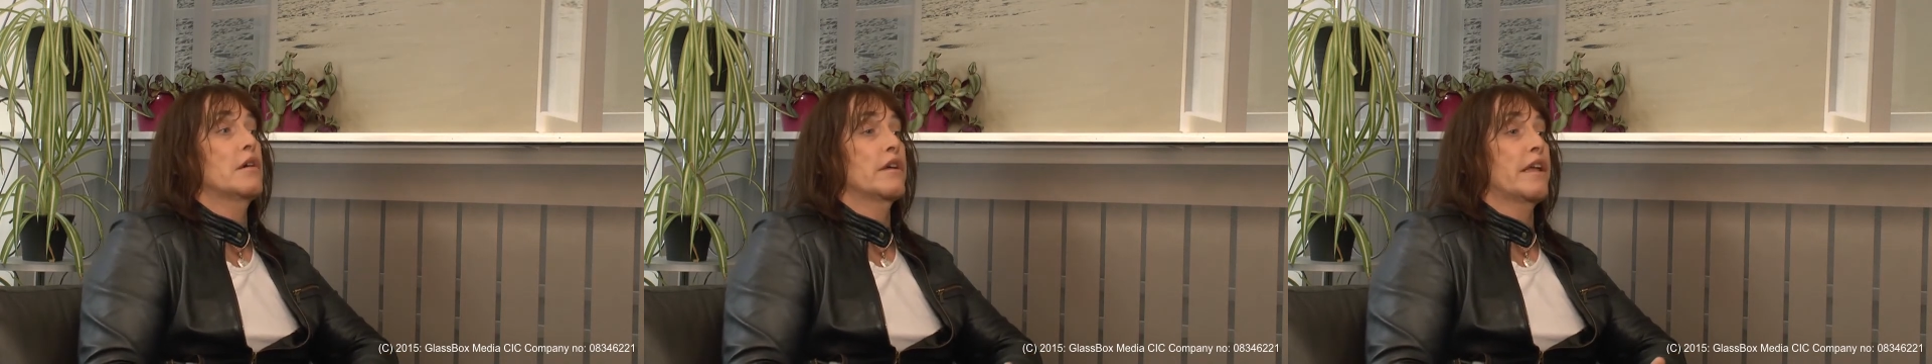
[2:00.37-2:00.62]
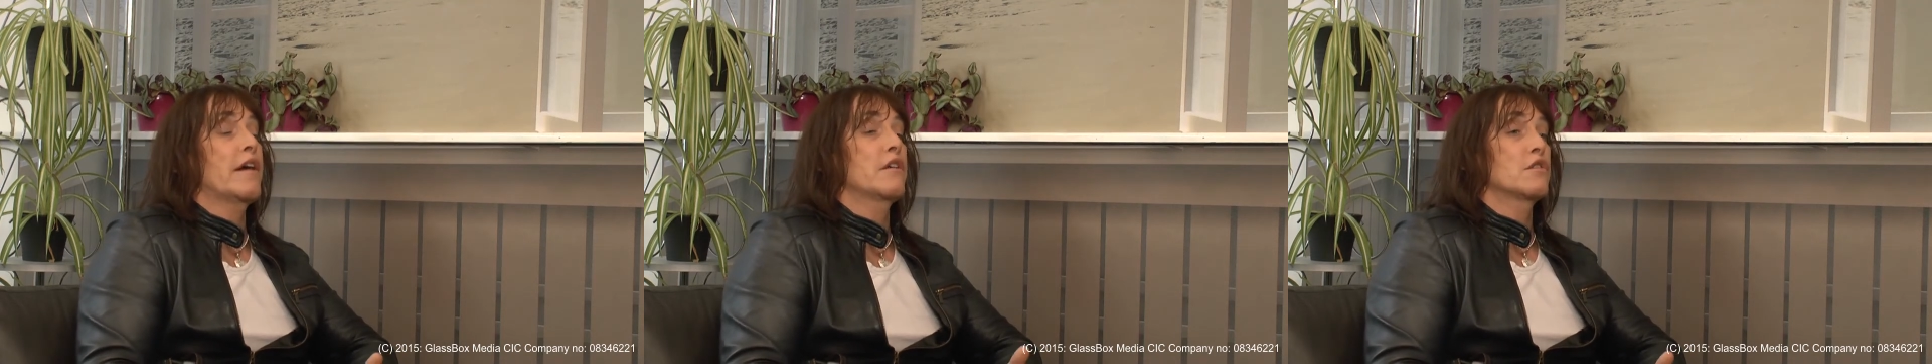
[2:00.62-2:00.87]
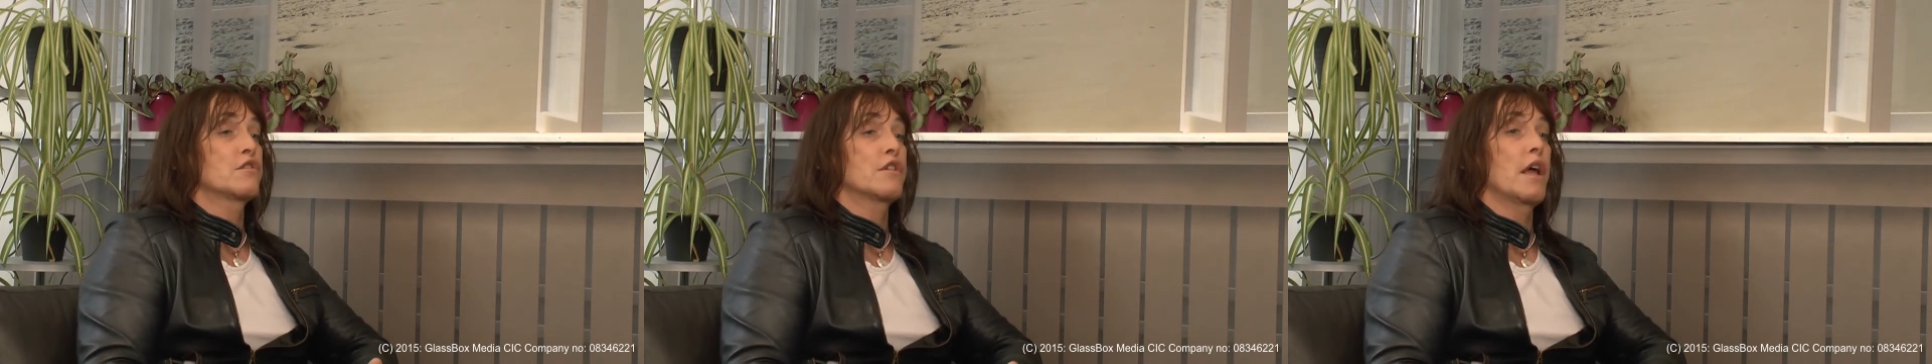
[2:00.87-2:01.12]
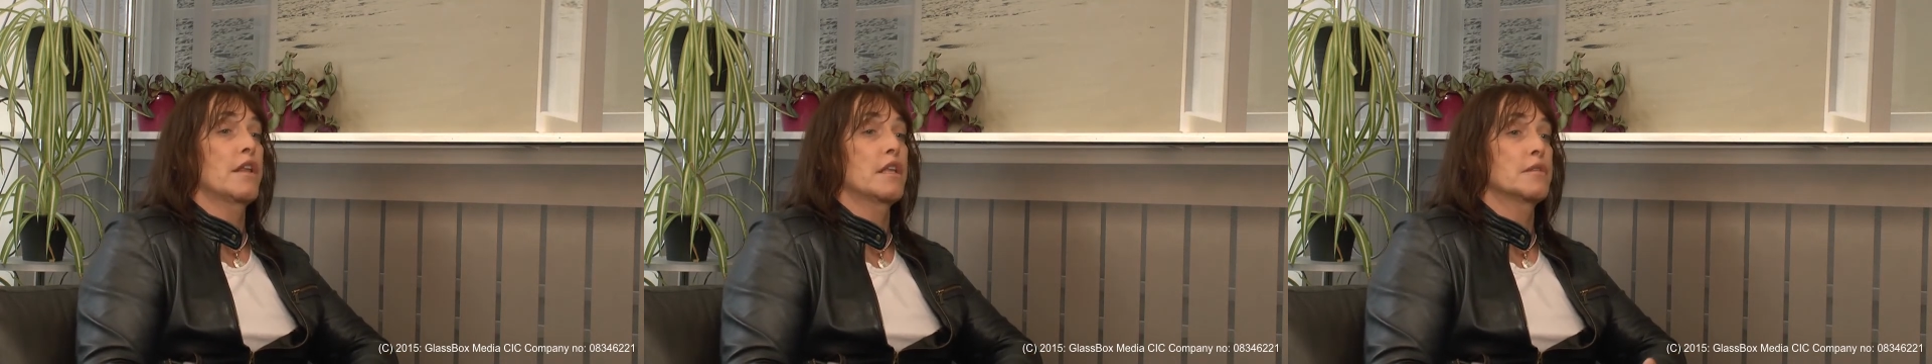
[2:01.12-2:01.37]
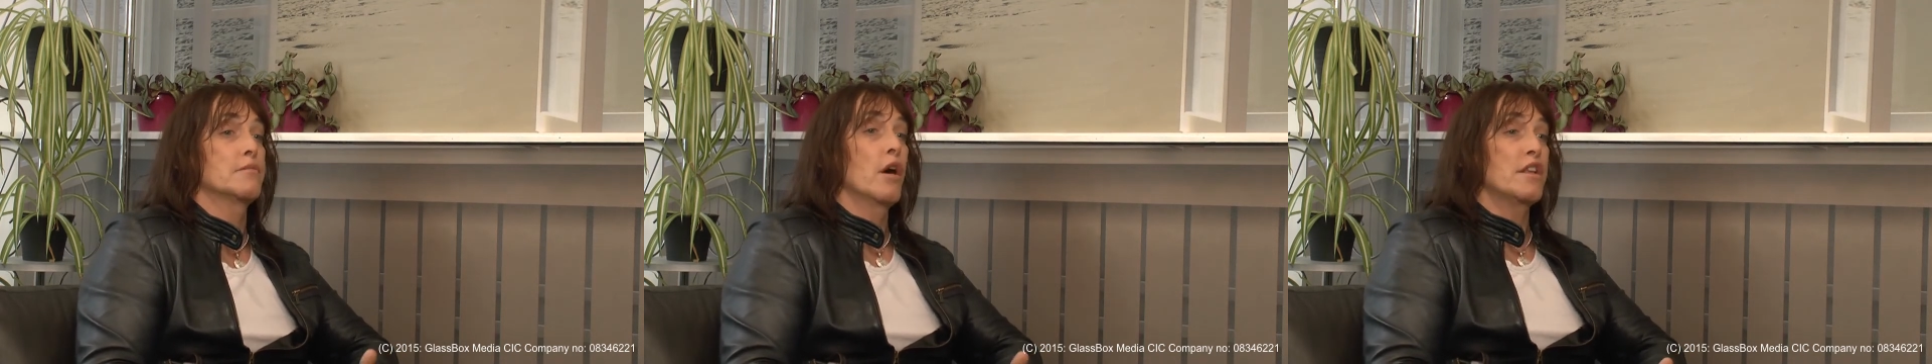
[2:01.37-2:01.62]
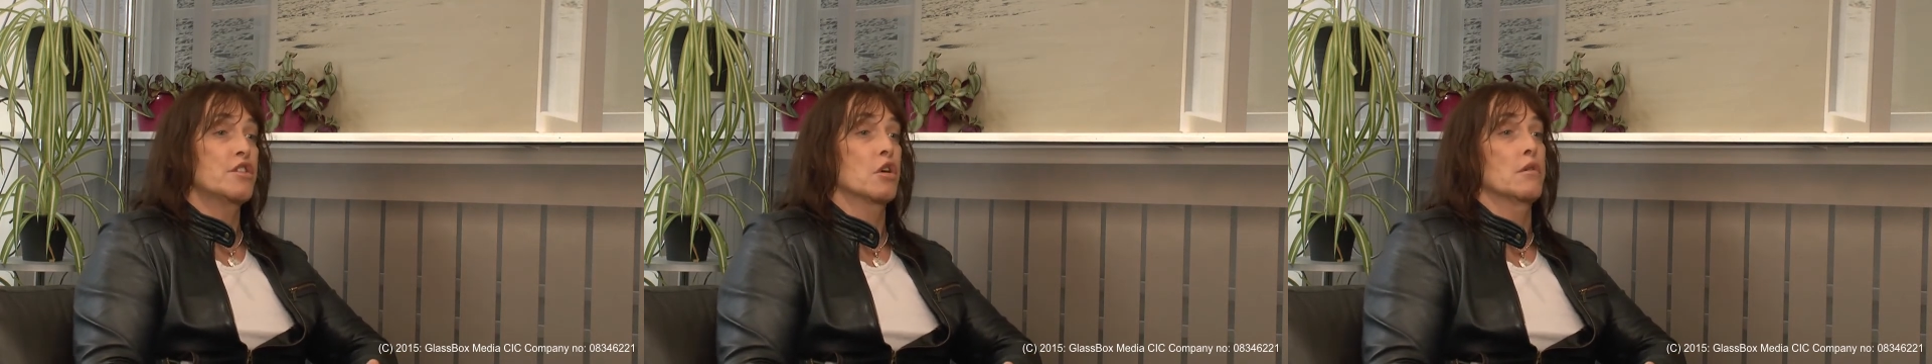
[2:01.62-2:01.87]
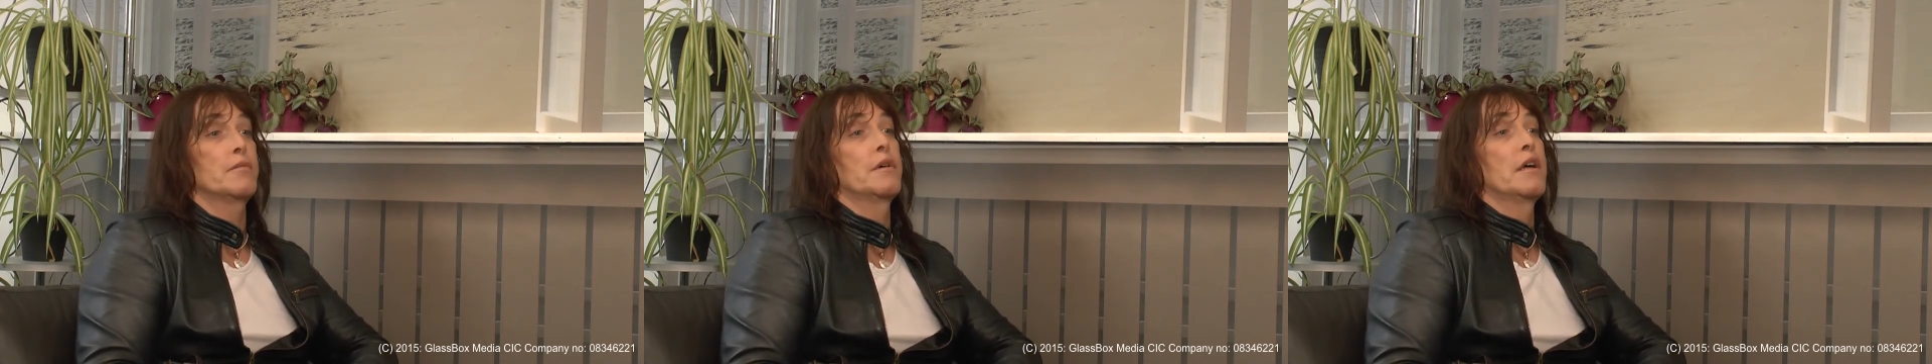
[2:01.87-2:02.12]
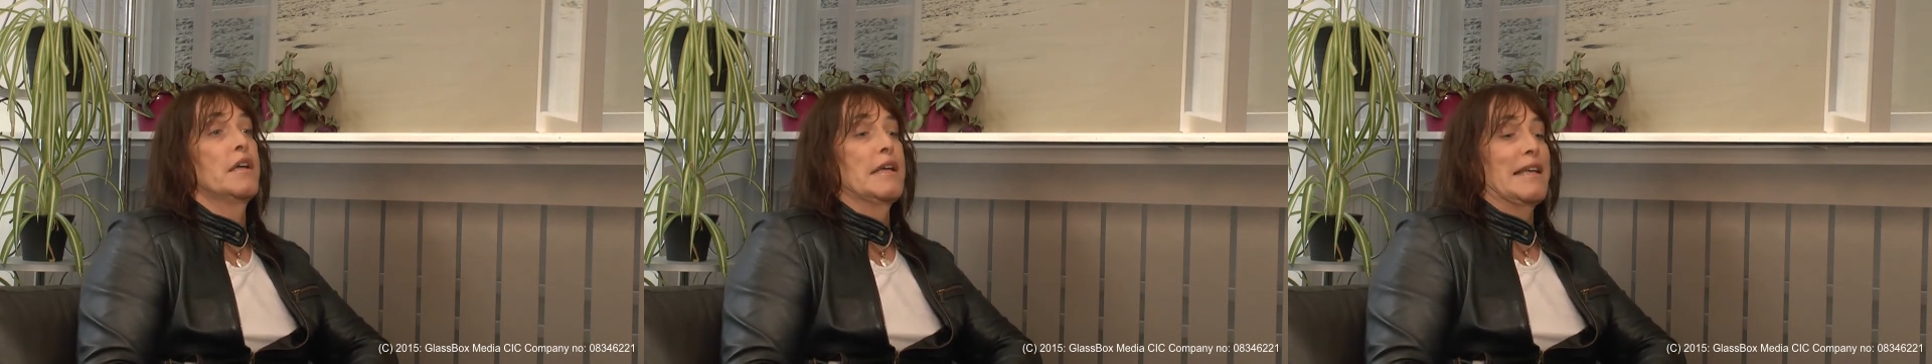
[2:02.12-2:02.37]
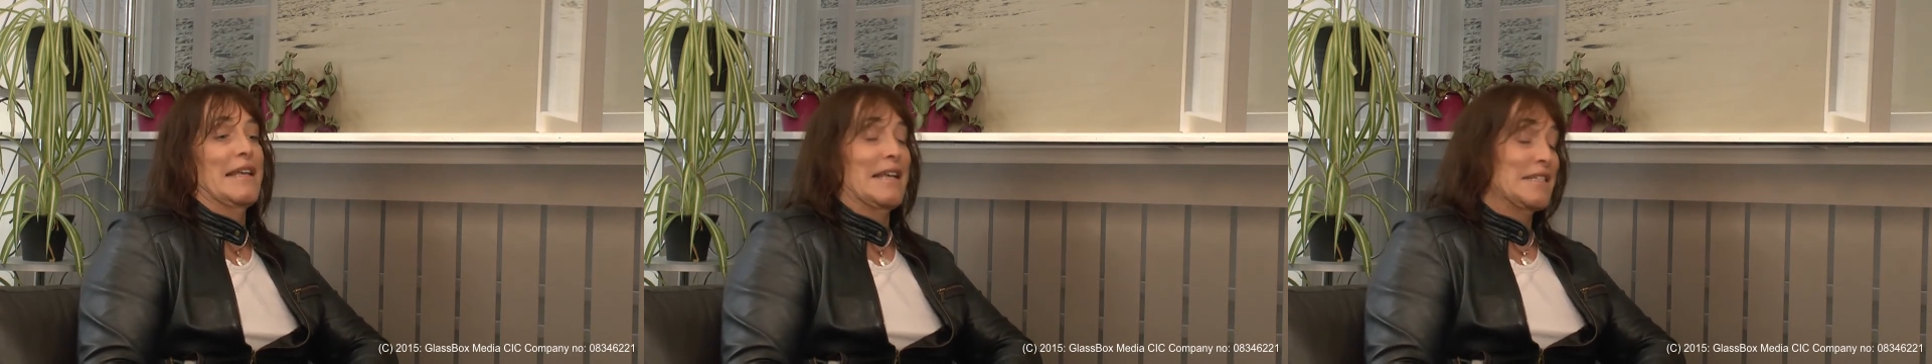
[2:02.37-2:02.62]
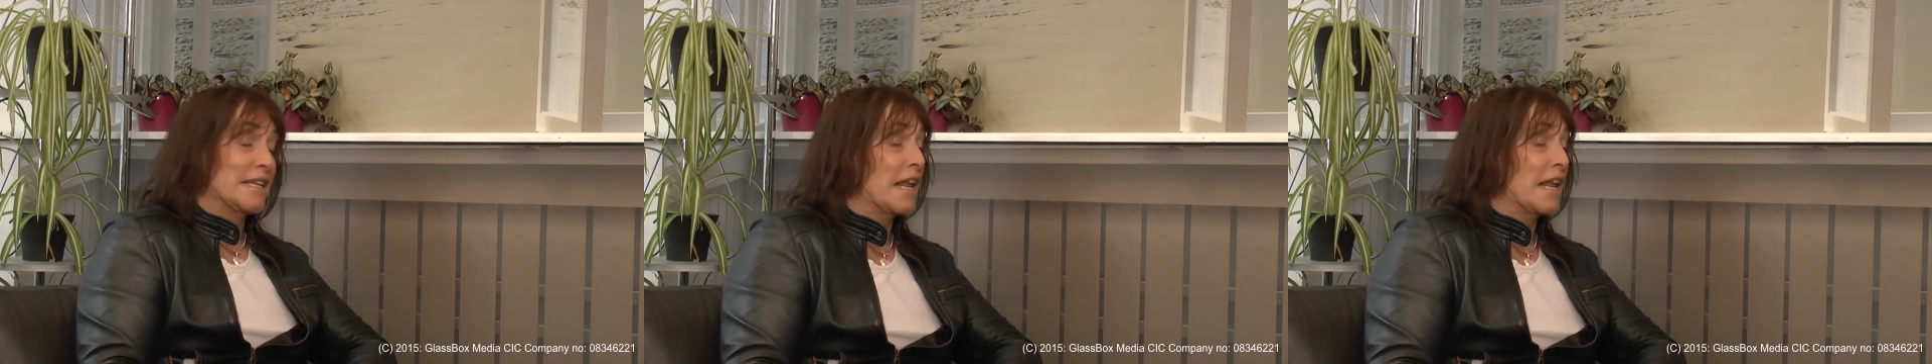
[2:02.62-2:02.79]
how I carry on training, is my job is to get